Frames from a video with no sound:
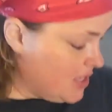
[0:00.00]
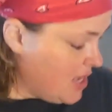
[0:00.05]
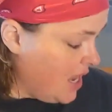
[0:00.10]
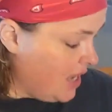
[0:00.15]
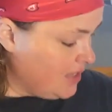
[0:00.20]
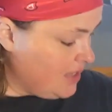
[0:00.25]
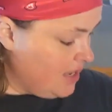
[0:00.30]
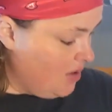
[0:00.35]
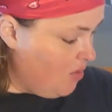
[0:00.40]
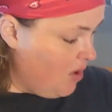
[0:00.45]
the
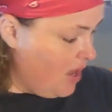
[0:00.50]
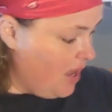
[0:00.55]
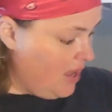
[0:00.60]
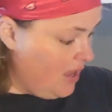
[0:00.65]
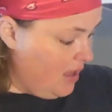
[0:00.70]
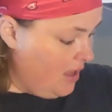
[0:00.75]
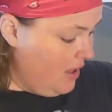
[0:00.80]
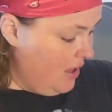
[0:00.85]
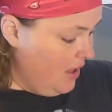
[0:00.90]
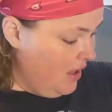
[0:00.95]
sides. That's
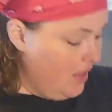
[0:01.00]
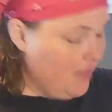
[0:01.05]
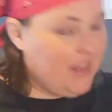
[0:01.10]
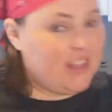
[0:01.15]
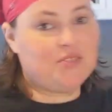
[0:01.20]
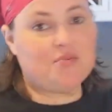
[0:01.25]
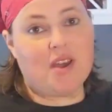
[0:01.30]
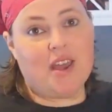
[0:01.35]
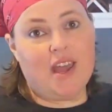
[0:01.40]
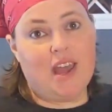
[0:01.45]
why
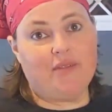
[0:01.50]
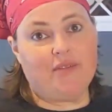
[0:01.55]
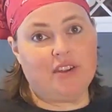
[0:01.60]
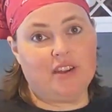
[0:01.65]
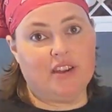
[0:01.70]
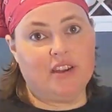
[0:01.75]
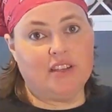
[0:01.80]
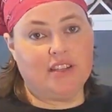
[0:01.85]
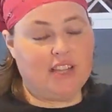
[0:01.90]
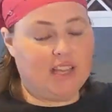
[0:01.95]
I have it
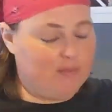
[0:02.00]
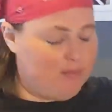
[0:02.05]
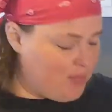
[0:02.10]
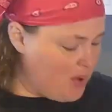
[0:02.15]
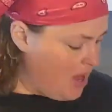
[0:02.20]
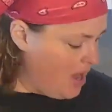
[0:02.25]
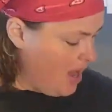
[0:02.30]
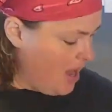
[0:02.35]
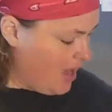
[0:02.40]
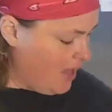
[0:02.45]
in a deep
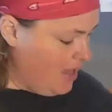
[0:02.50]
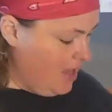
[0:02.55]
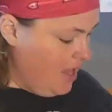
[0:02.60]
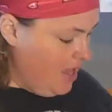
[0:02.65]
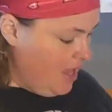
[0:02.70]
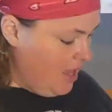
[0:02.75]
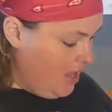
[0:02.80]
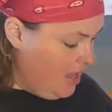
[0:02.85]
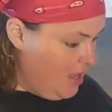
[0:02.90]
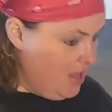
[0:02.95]
pot.
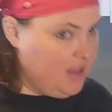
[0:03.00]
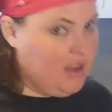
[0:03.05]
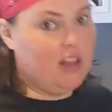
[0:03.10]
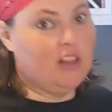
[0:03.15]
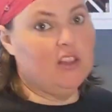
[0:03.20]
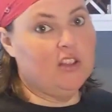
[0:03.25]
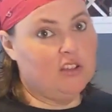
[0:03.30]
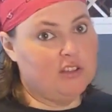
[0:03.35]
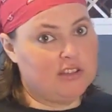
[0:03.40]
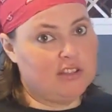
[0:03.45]
And a
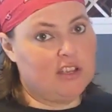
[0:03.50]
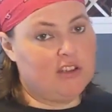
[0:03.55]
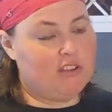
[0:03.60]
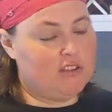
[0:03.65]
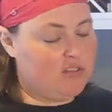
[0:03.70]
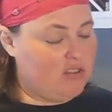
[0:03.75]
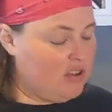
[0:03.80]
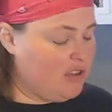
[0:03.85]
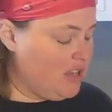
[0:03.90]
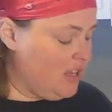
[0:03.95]
little
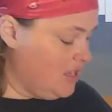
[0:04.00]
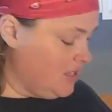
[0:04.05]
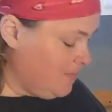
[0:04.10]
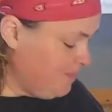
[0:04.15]
secret trick